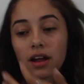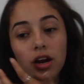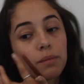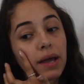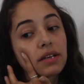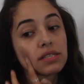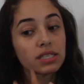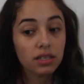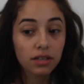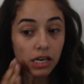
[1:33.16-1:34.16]
or my
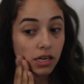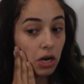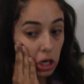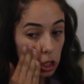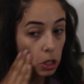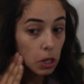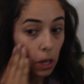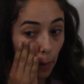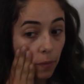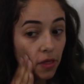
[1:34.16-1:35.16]
concealer,
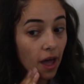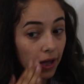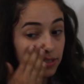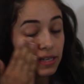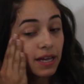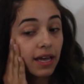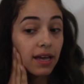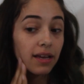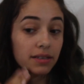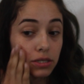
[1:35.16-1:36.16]
that
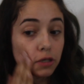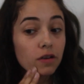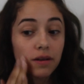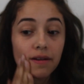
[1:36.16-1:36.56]
it